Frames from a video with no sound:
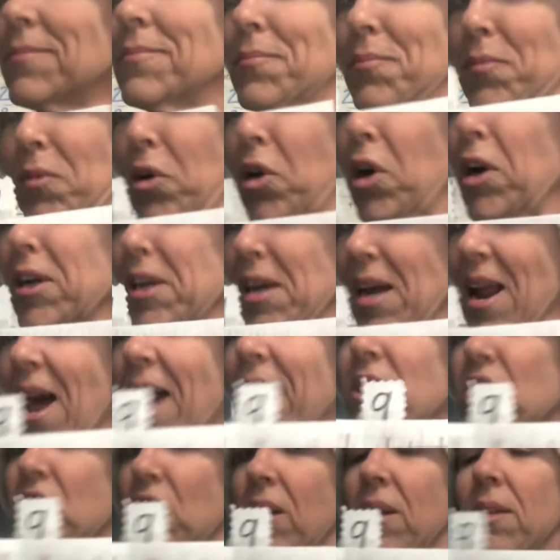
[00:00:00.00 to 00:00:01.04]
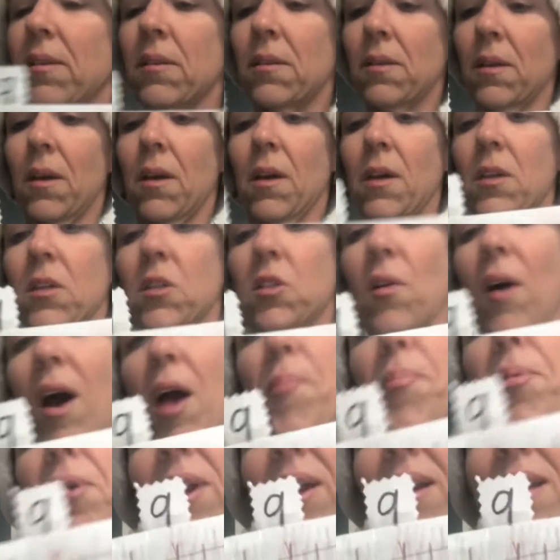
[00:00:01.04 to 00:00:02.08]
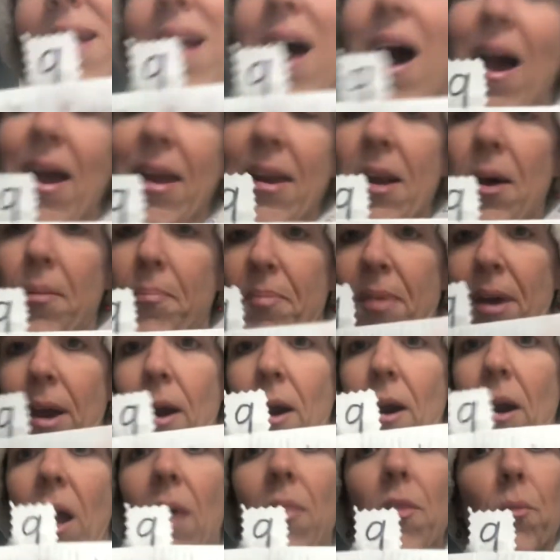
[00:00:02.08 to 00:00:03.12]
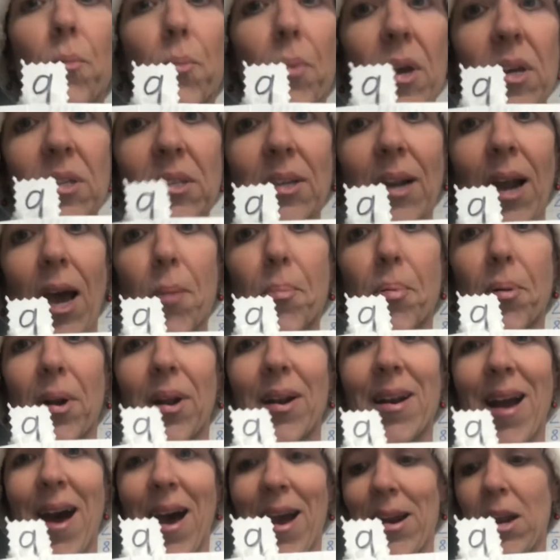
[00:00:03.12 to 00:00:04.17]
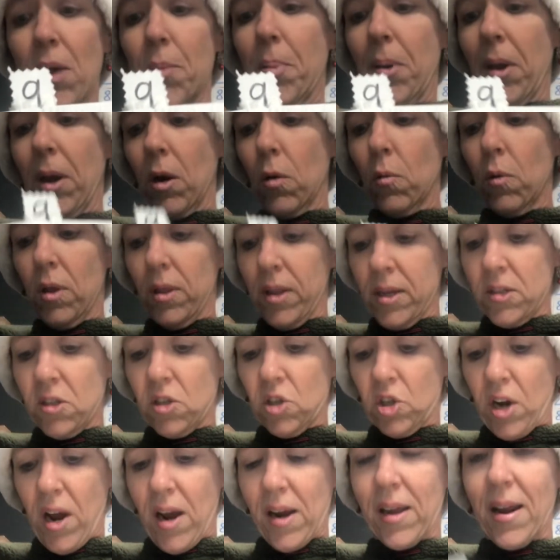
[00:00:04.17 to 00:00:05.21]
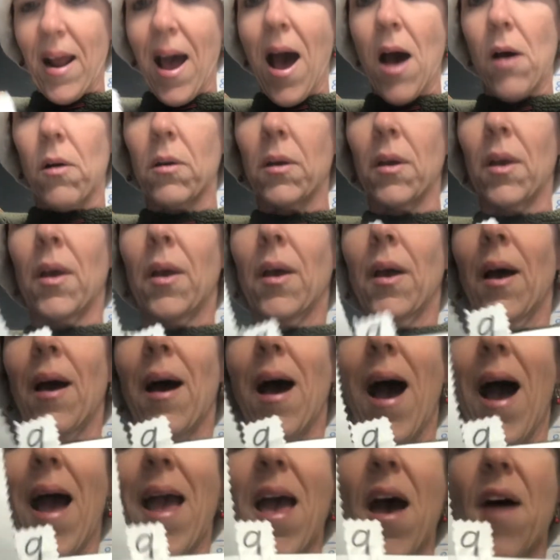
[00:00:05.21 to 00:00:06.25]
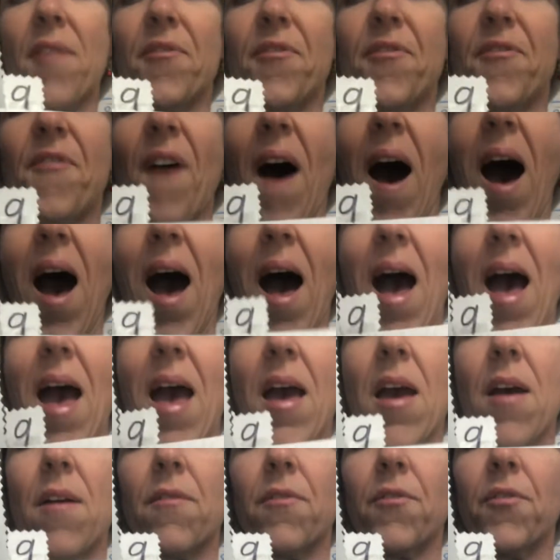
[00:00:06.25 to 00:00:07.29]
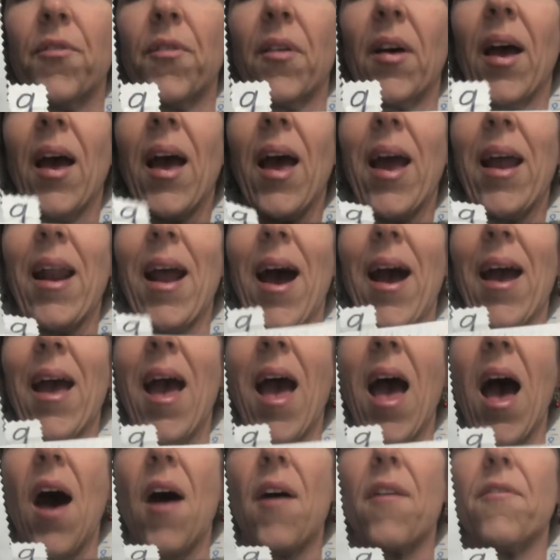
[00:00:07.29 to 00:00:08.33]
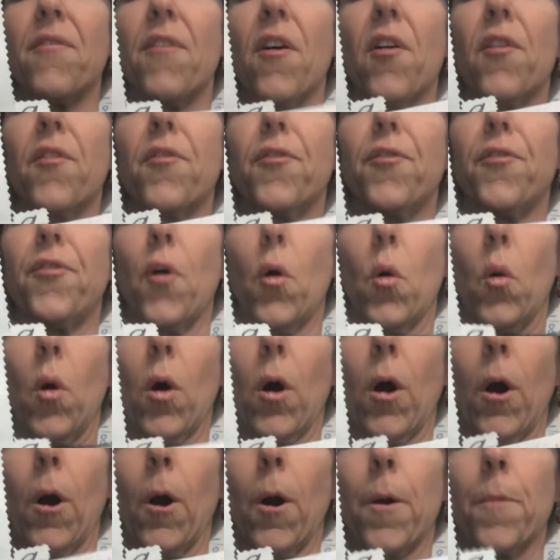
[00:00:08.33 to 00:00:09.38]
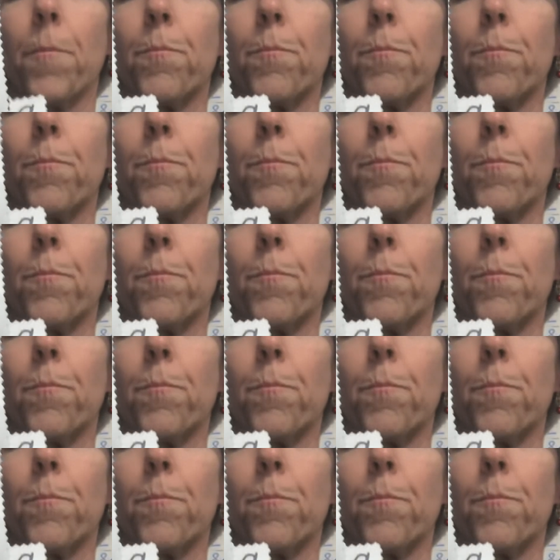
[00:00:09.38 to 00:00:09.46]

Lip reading: good connection, so I put a 9 up there. And the reason I put a 9 up here, well, let's check it out. I have 5 and I have 4.